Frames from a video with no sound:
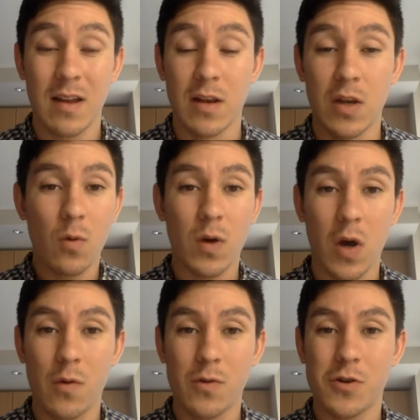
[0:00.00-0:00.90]
No
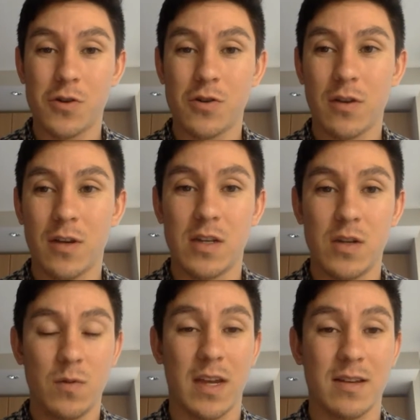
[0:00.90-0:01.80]
coach can
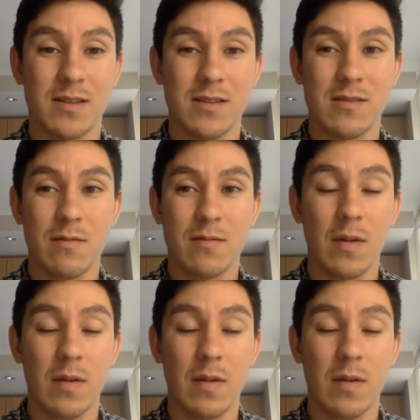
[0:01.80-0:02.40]
do this